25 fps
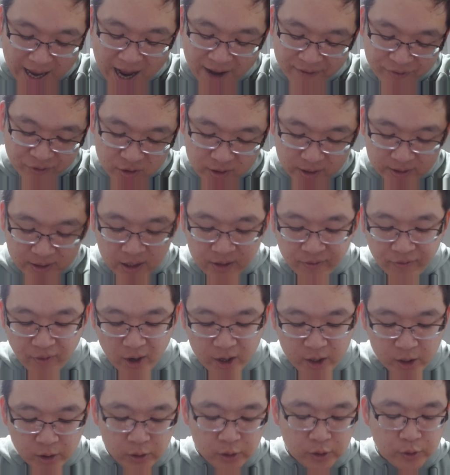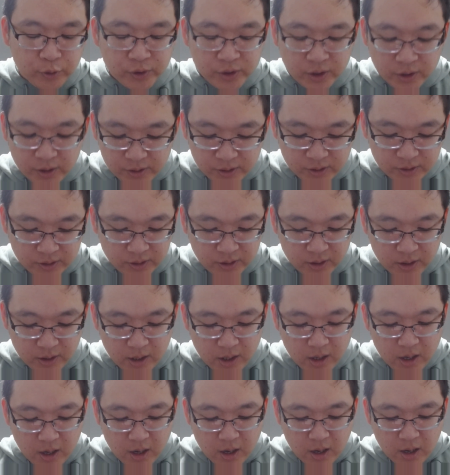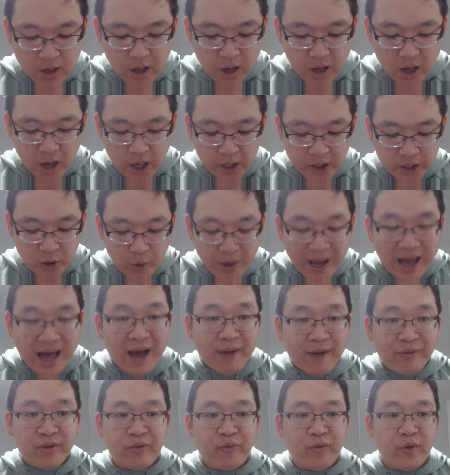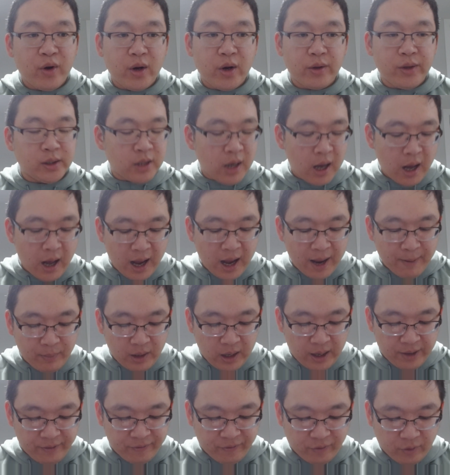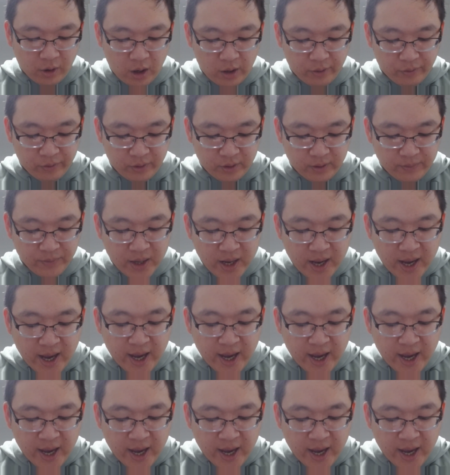after identify your losers, you have to figure out the timeline for all of them.